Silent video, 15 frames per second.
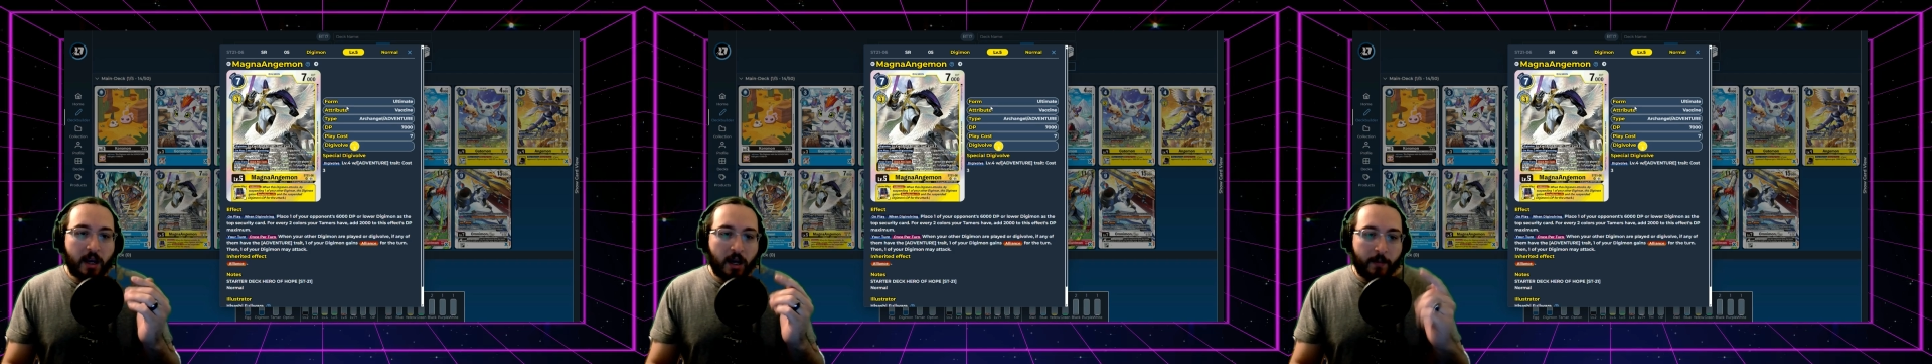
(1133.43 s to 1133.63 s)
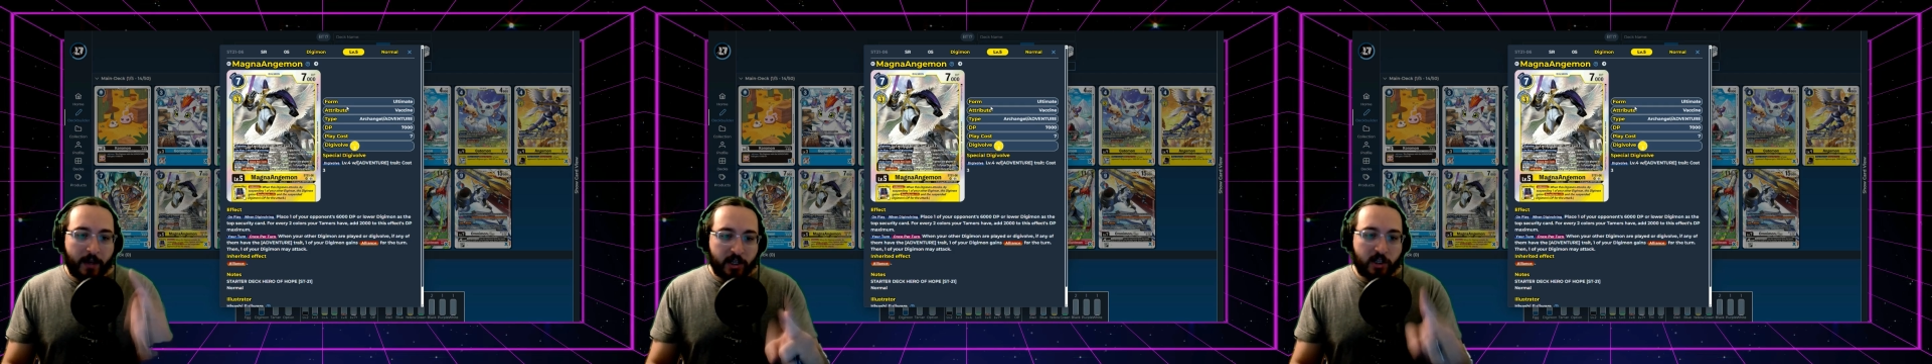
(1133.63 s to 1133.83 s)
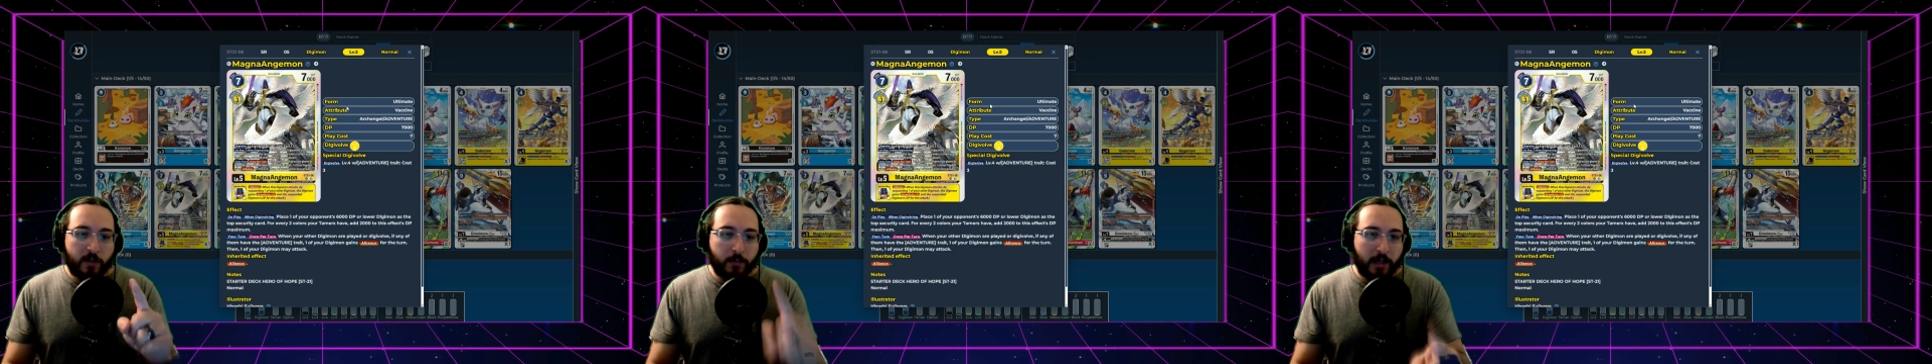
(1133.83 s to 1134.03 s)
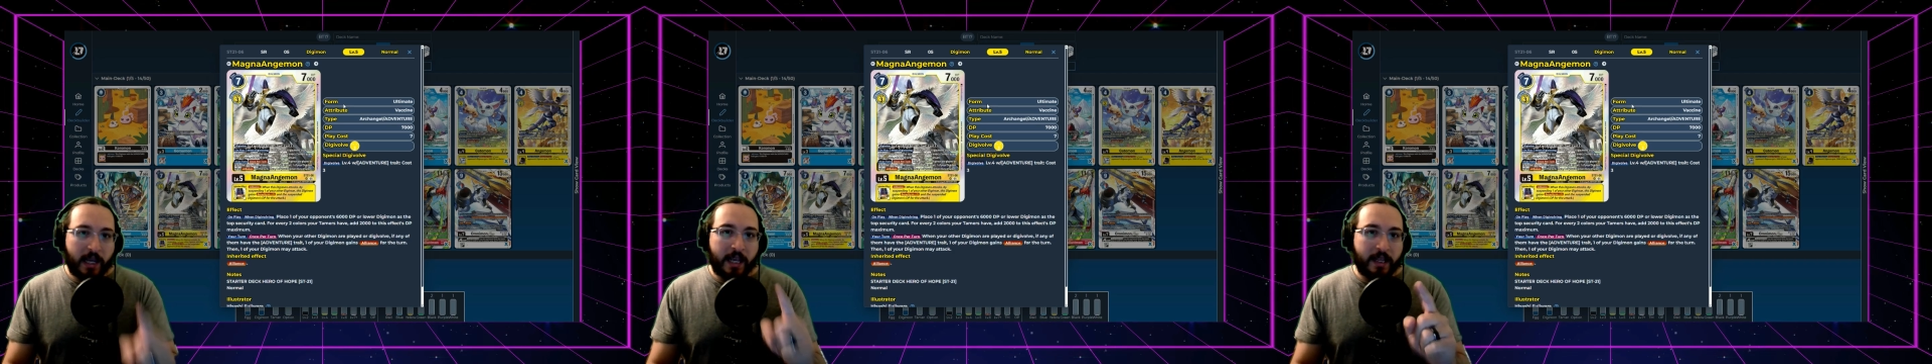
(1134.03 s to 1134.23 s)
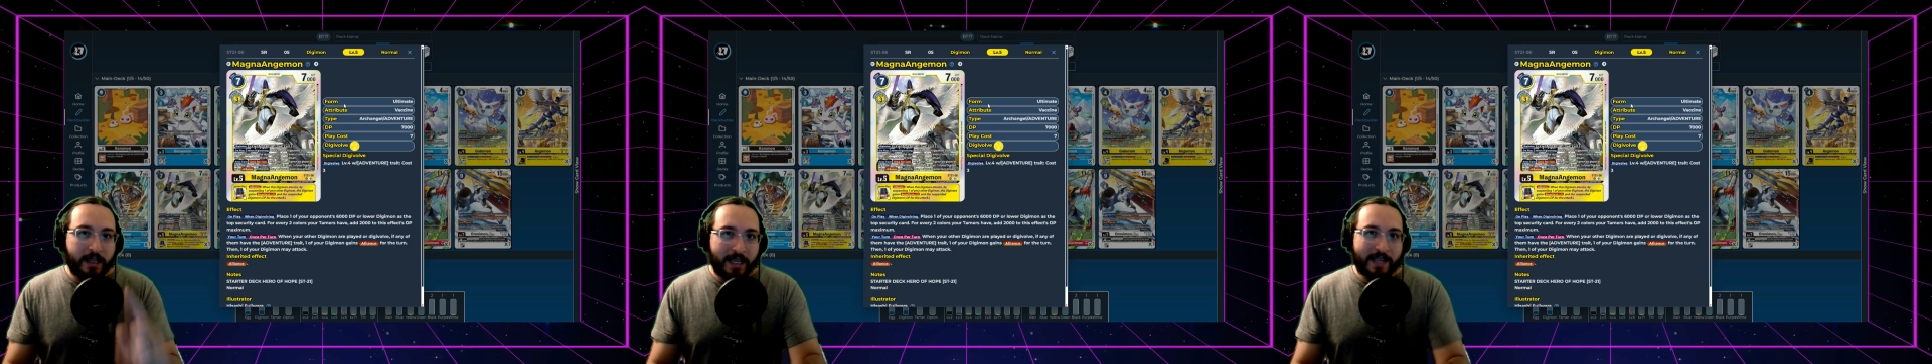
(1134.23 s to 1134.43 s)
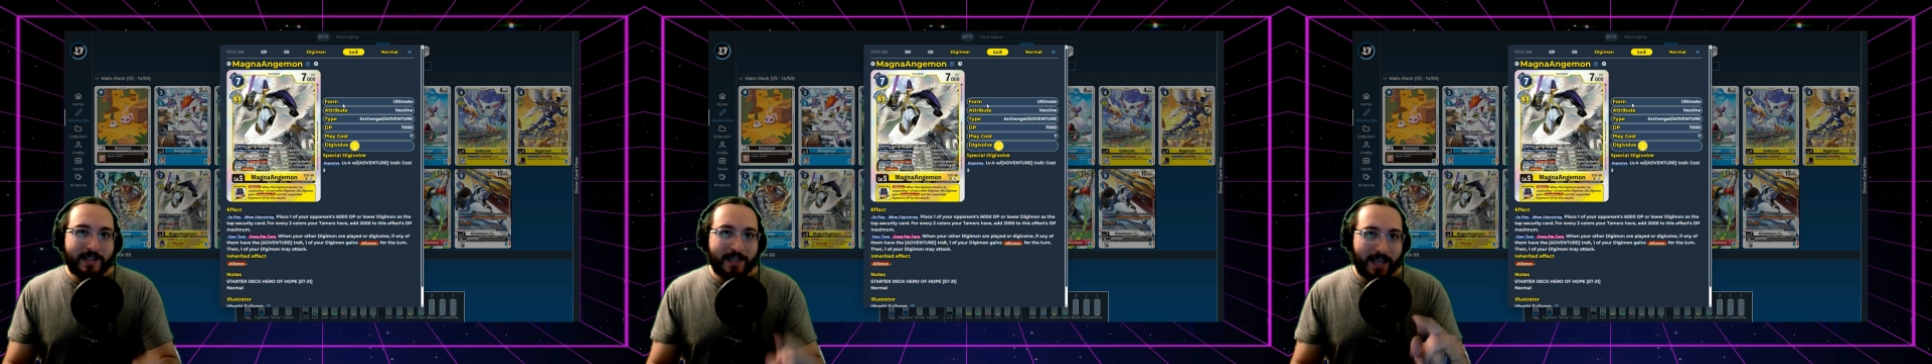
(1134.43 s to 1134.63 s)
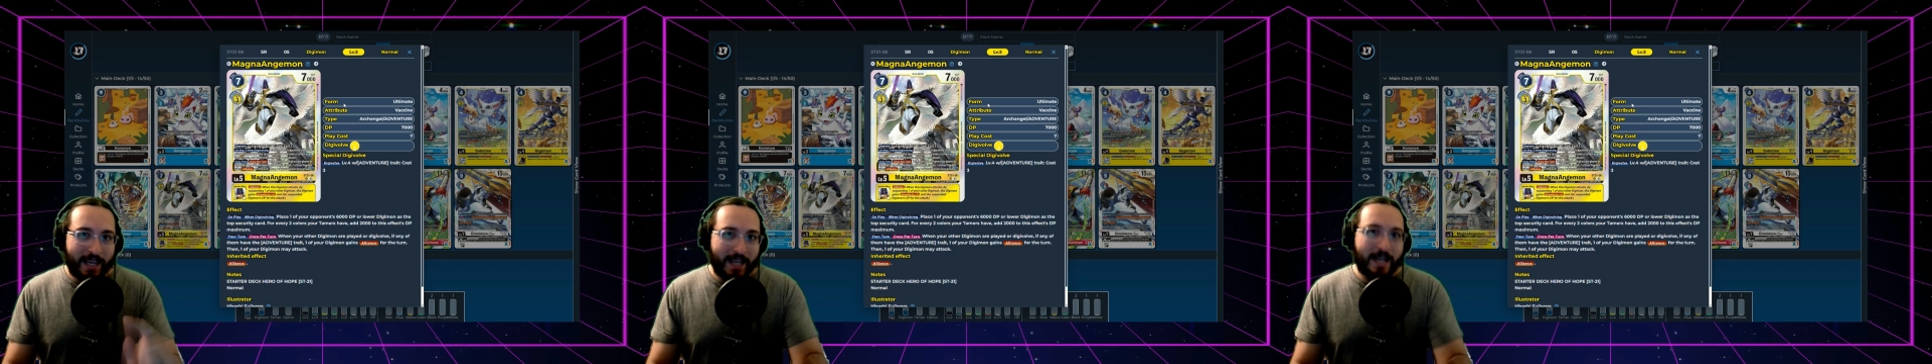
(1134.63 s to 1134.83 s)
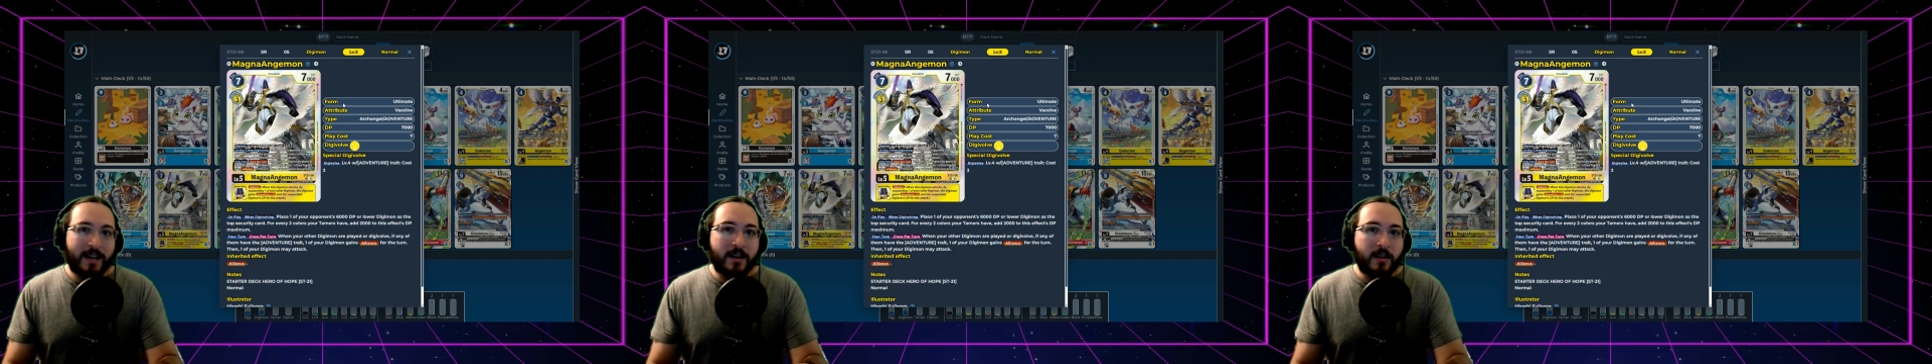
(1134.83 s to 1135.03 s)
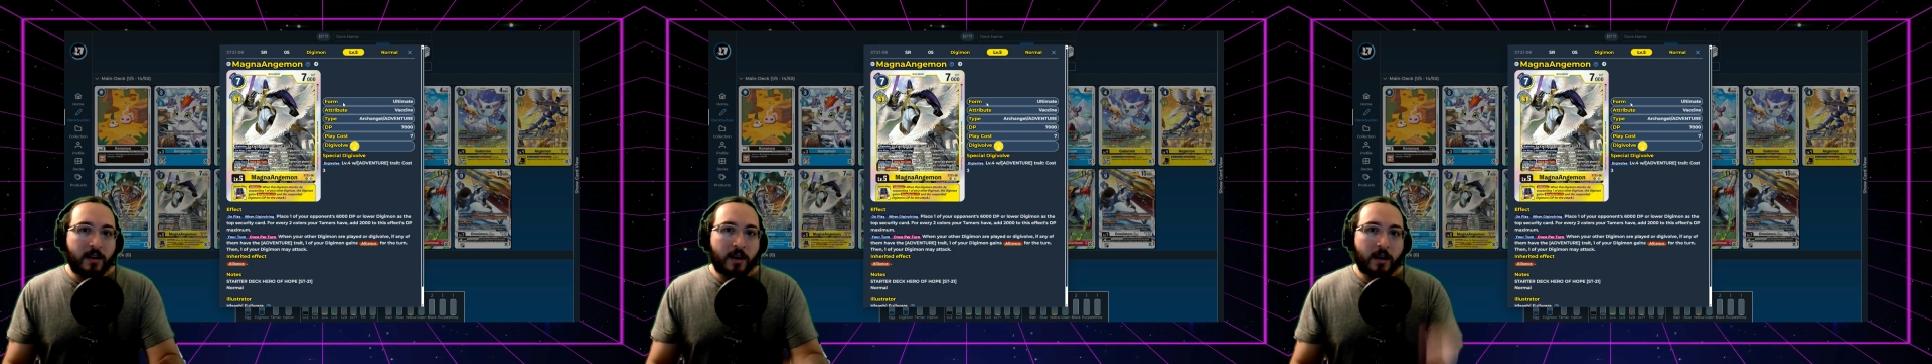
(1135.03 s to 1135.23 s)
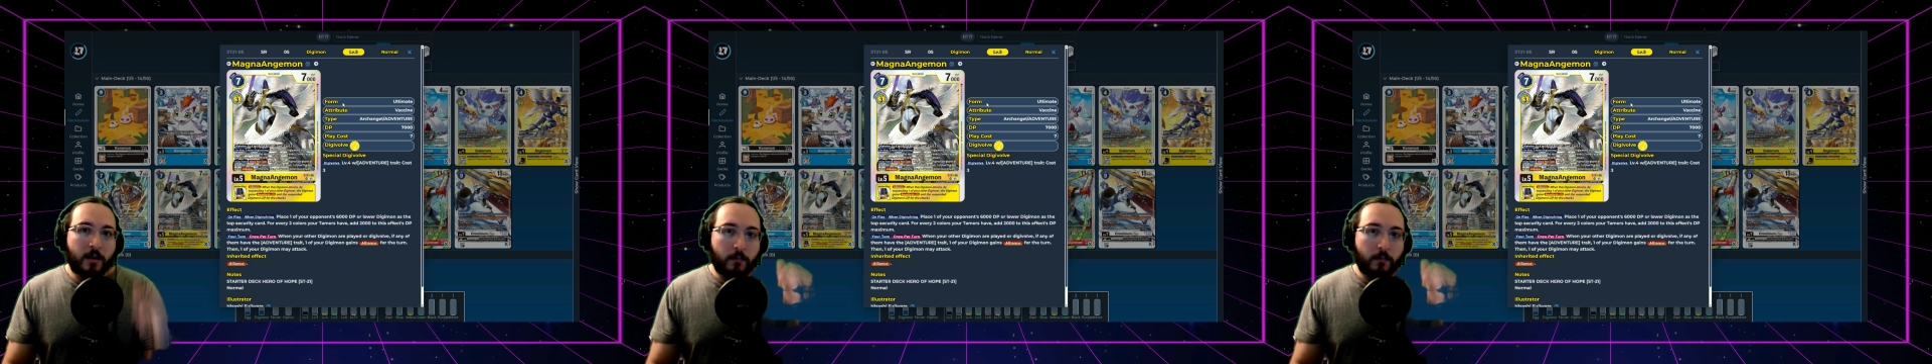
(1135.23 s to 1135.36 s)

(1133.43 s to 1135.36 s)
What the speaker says: I'm actually playing this in